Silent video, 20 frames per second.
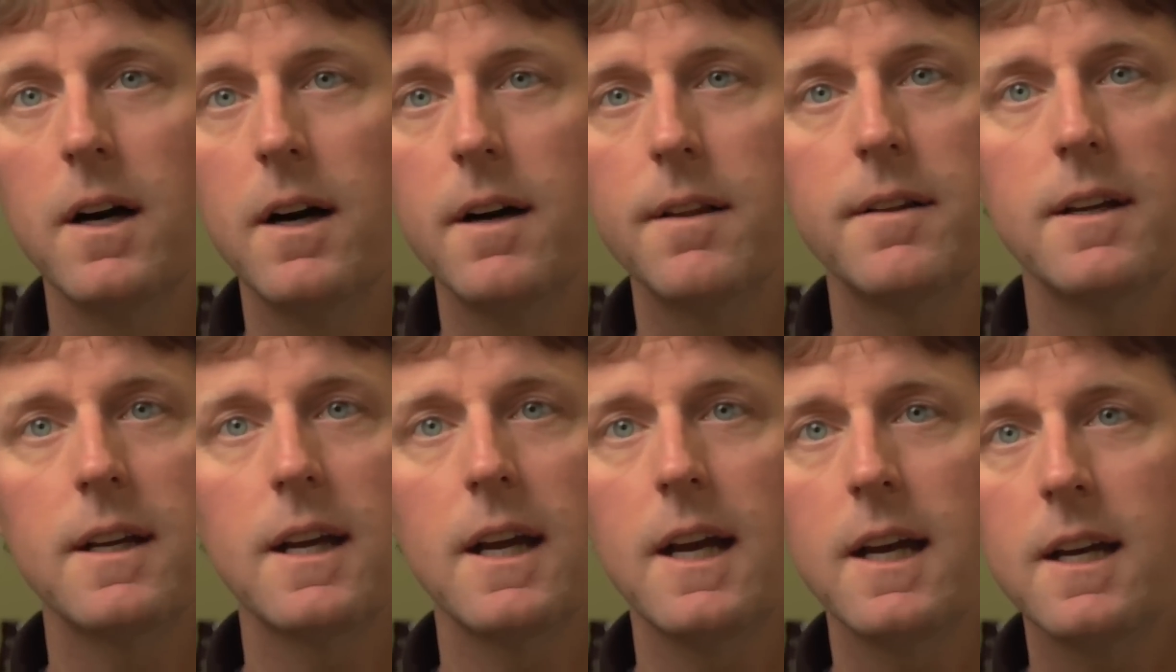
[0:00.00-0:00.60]
I
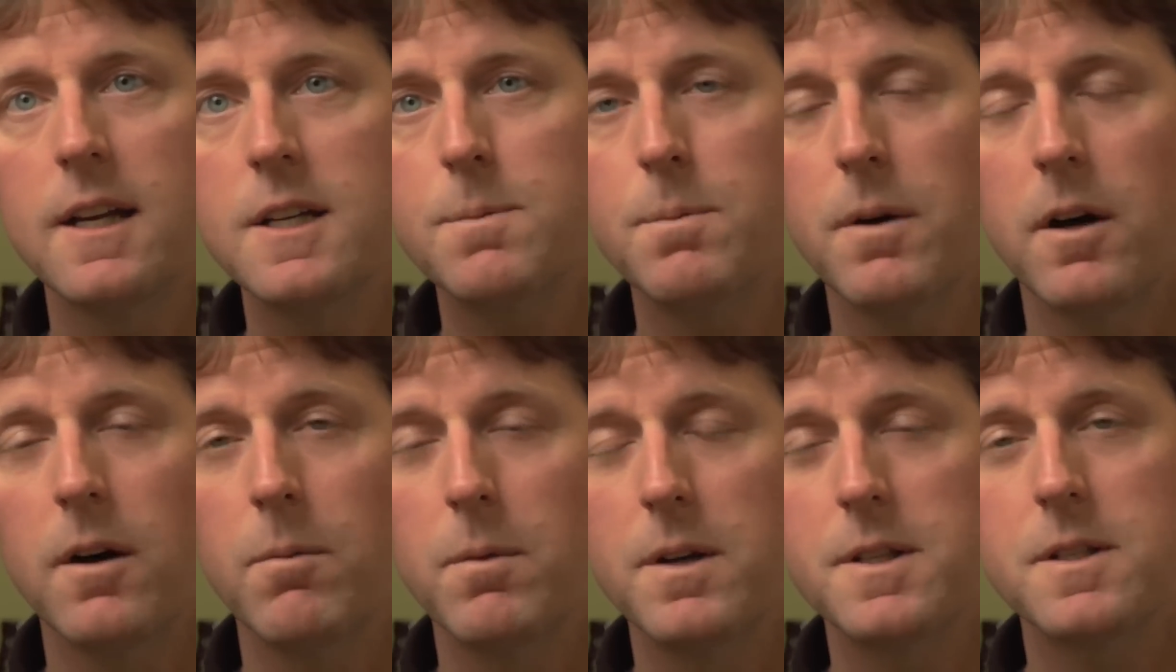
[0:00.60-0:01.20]
think any
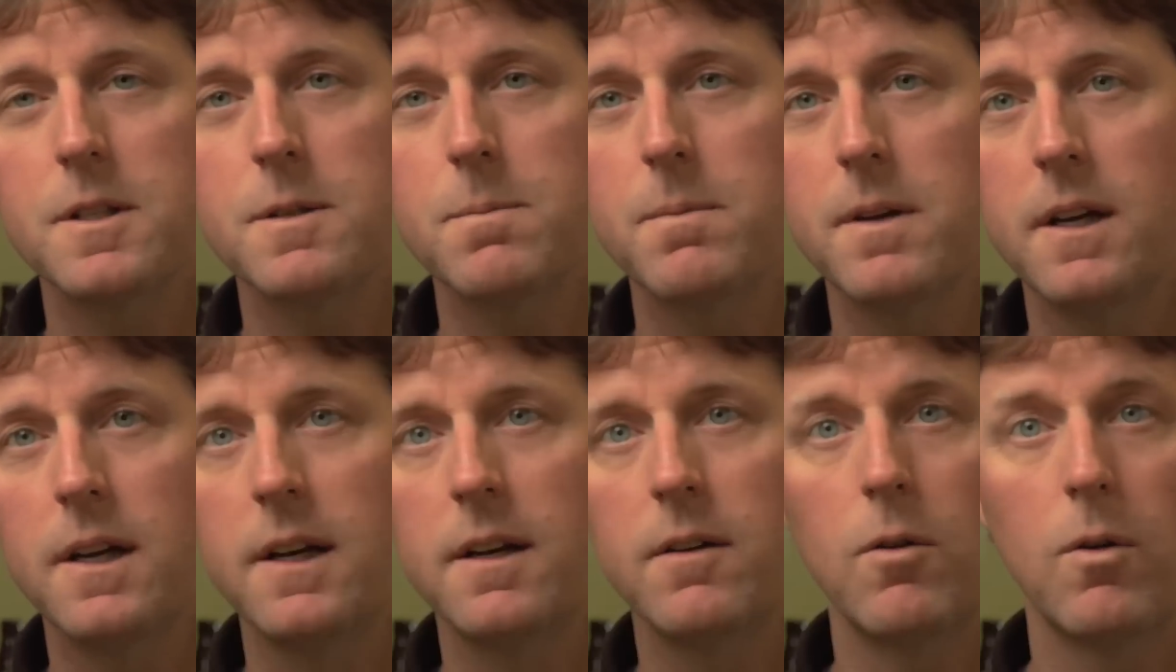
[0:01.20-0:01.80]
small
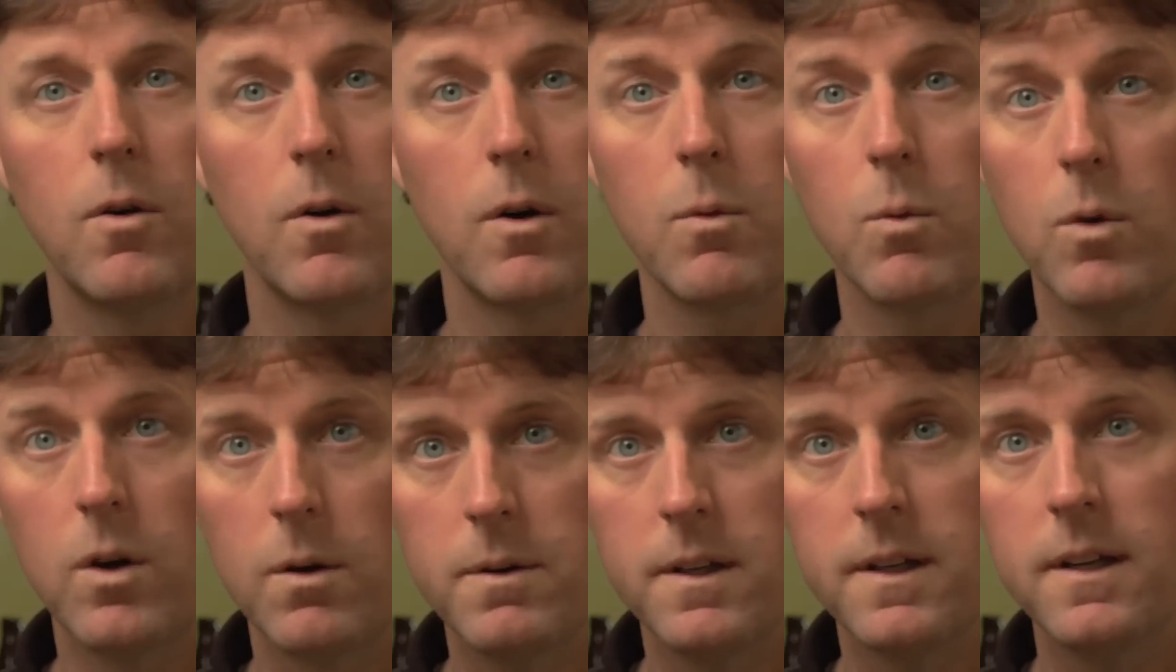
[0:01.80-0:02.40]
businessman or
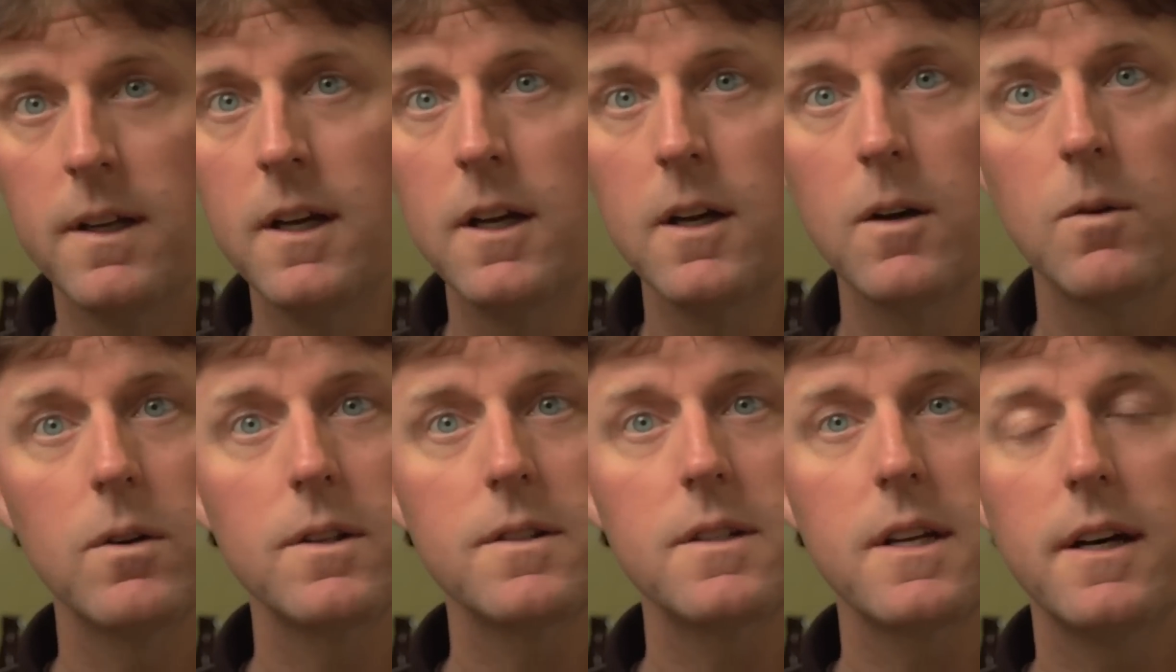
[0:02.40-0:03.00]
woman
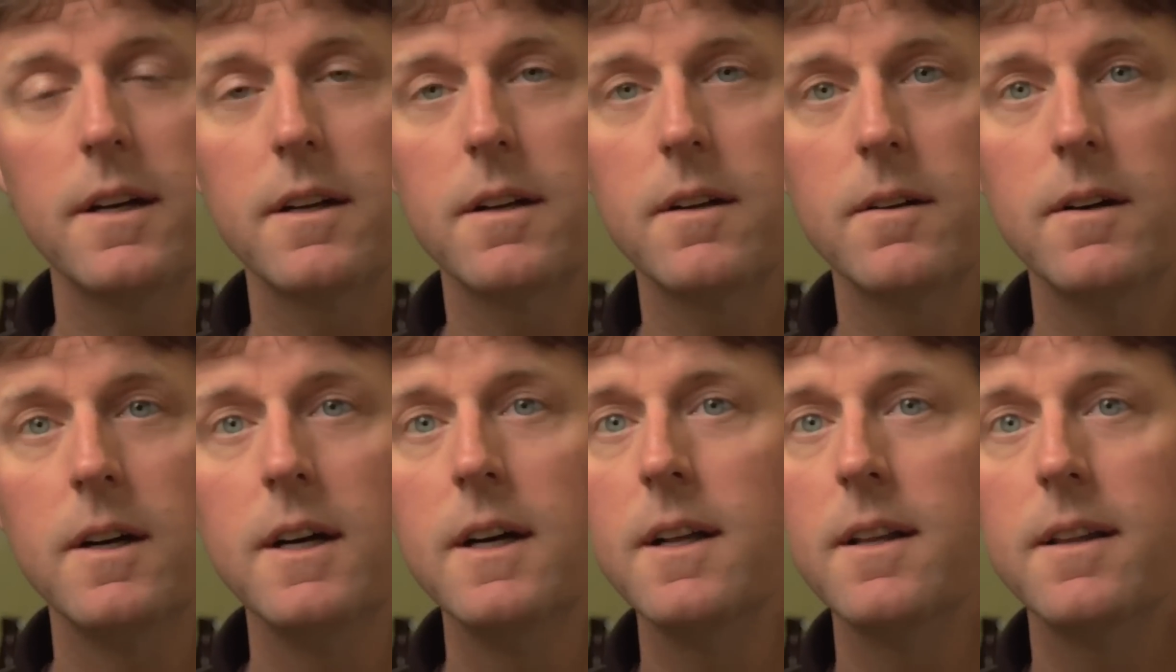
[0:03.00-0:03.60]
will tell you
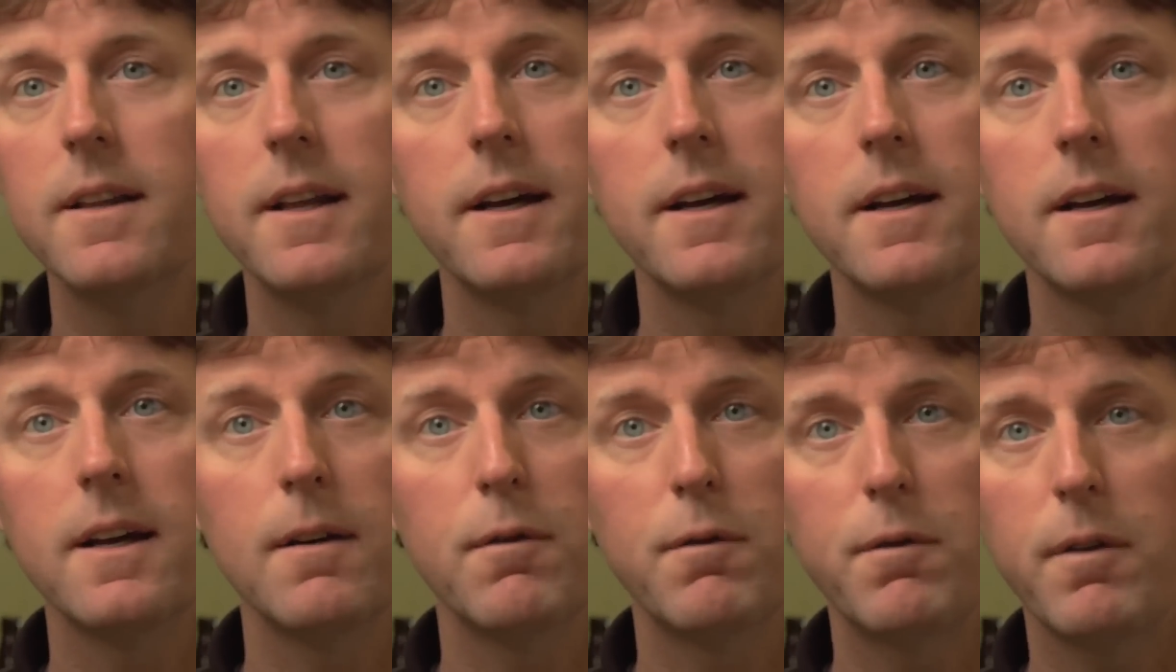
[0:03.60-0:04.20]
they
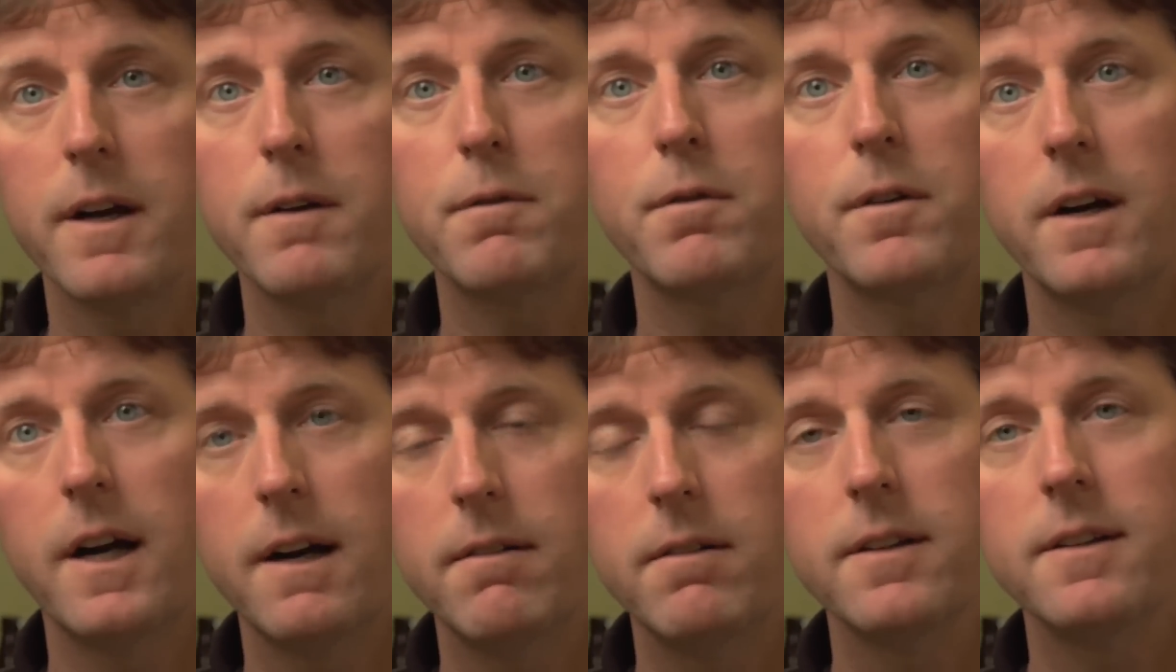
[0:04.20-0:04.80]
fight for
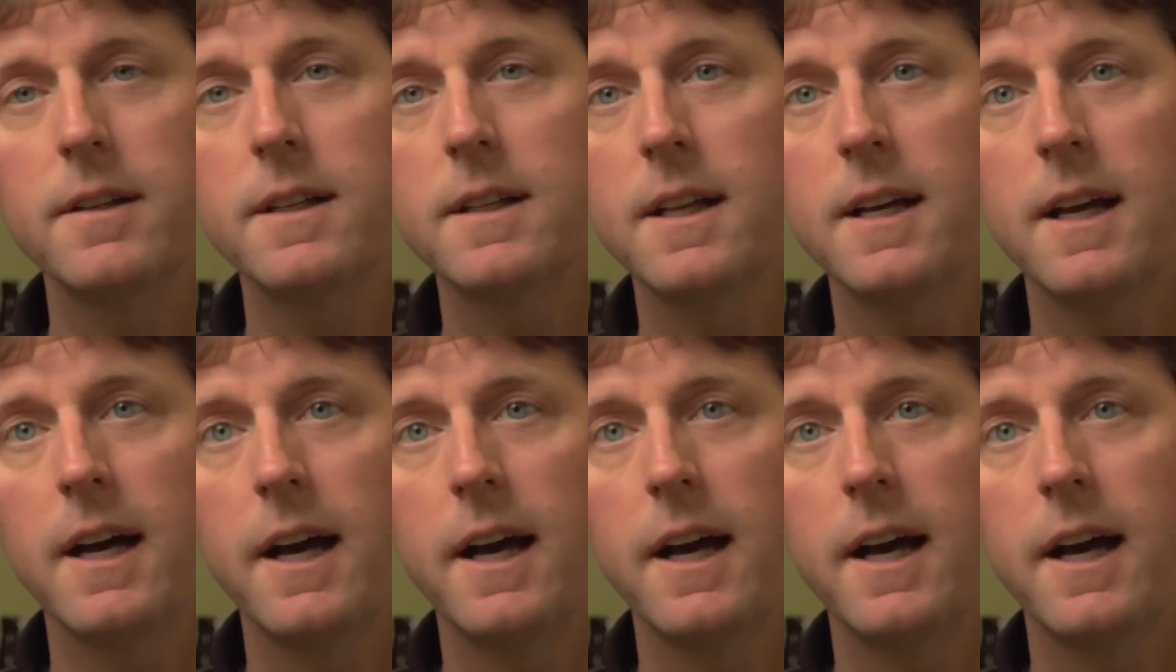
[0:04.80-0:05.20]
everything they